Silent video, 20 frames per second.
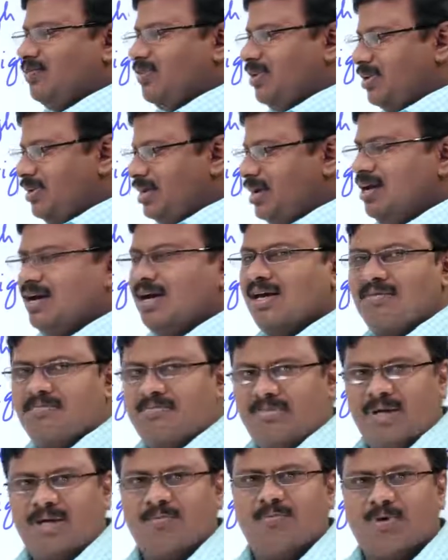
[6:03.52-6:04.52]
when A and
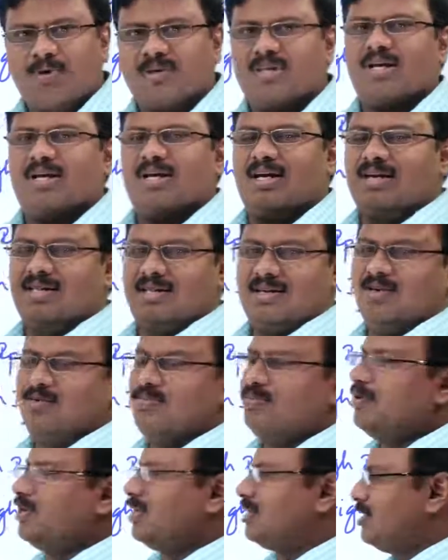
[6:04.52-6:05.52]
B both are high, the
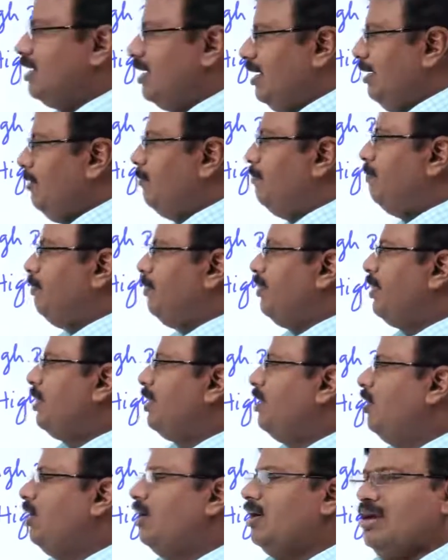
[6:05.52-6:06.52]
output is high.
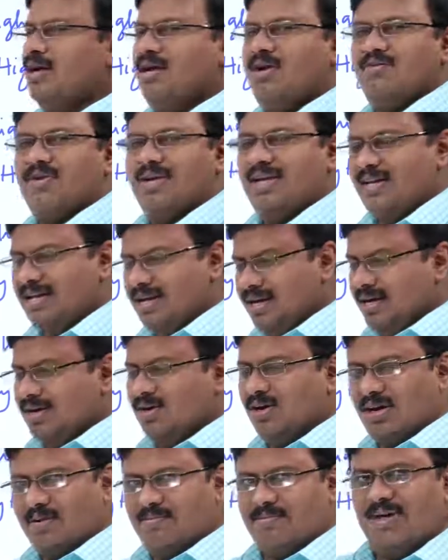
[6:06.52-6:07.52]
Or when A
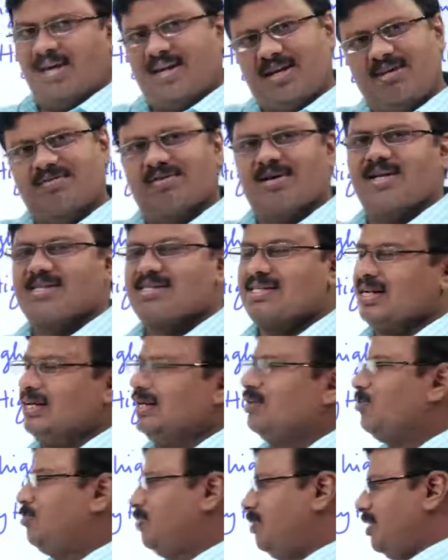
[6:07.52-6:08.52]
or B, anyone is high,
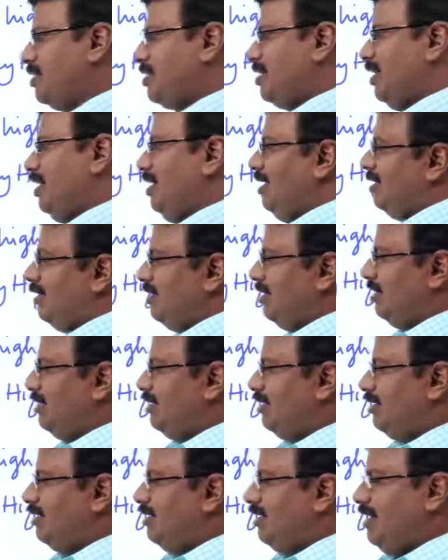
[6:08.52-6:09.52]
output is high.
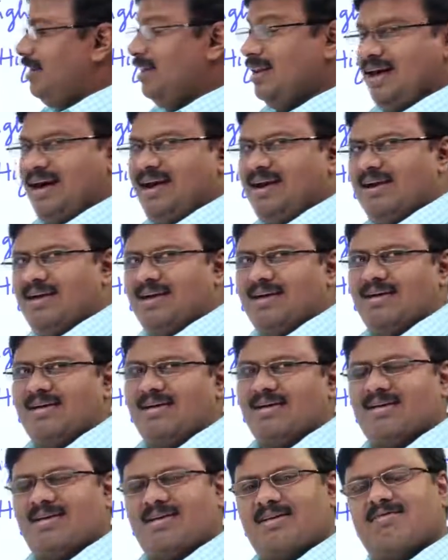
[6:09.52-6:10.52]

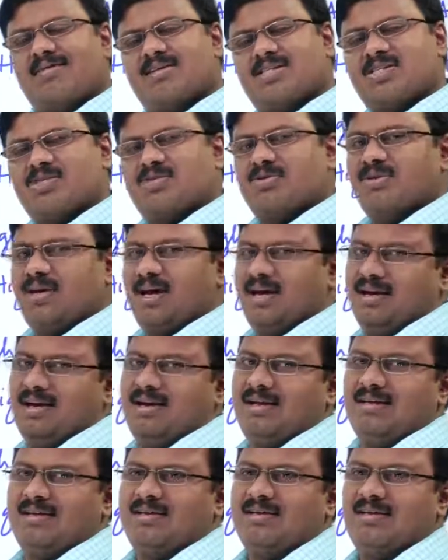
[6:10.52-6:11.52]
NAND reverse to
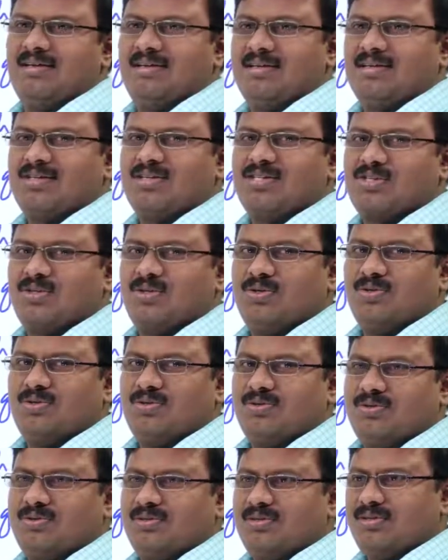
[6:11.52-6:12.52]
AND.
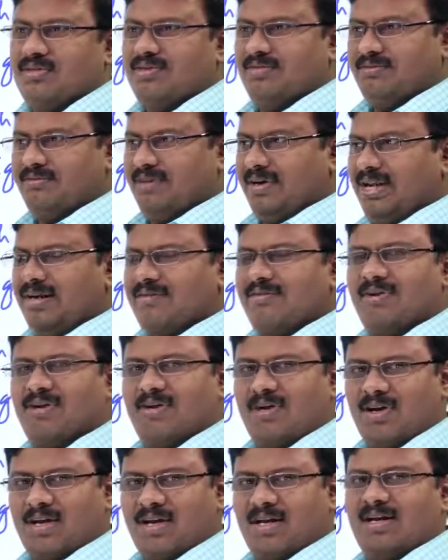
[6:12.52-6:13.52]
So whenever
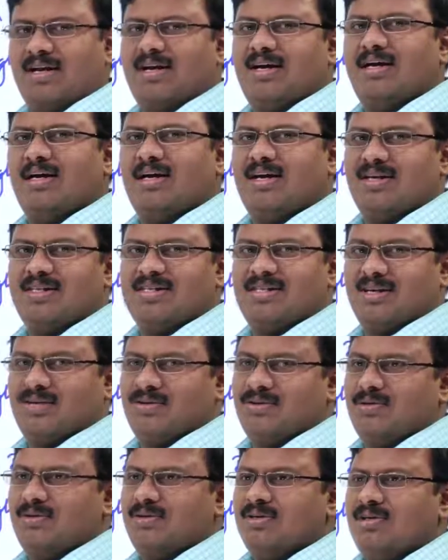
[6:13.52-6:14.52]
all are high, it is
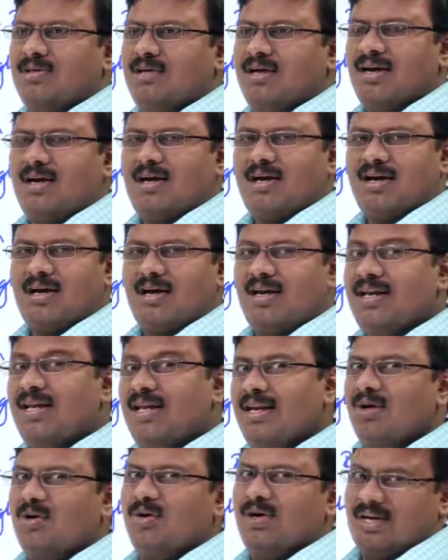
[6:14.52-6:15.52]
low. And
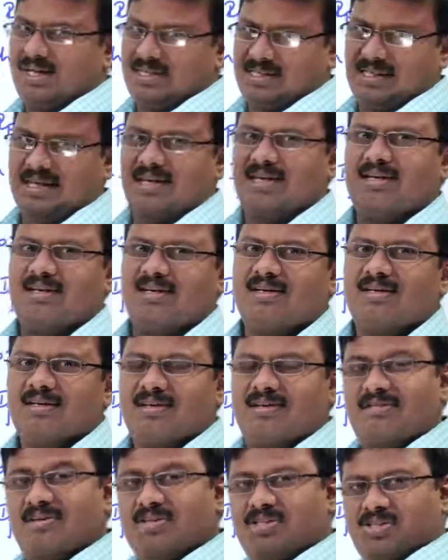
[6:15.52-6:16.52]
any low, it is high.
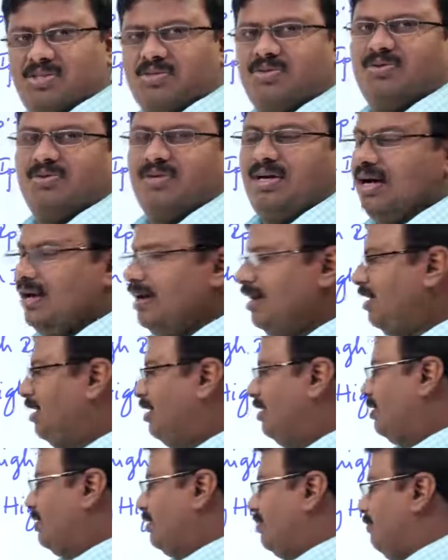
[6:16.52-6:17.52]
Reverse to AND
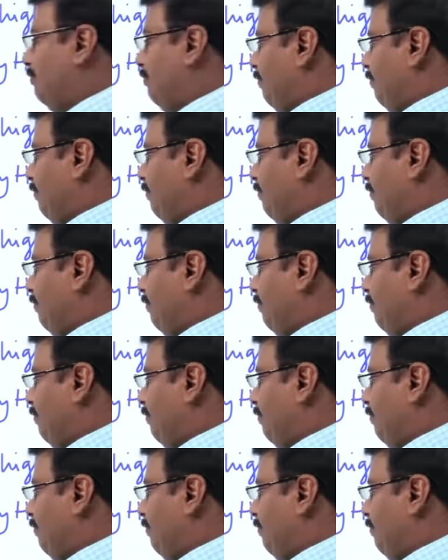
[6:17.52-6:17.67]
gate.